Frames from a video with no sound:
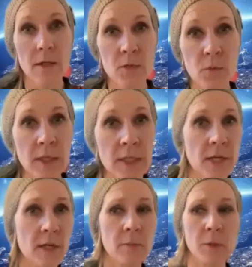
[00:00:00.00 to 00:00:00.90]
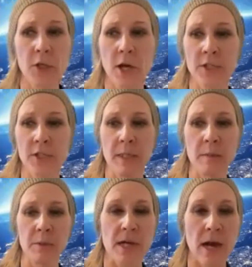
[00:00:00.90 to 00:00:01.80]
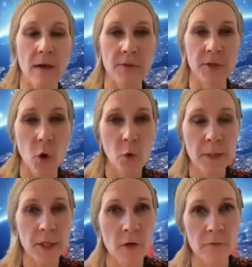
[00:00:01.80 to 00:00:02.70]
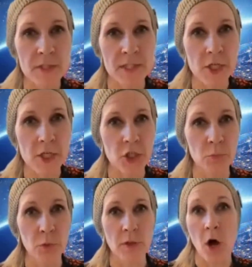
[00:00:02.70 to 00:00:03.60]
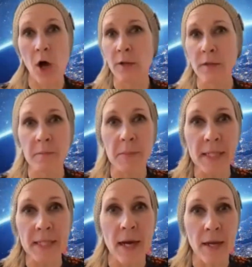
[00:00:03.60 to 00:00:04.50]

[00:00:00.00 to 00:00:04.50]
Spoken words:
it's really terrible not to be able to have an open conversation with all of the media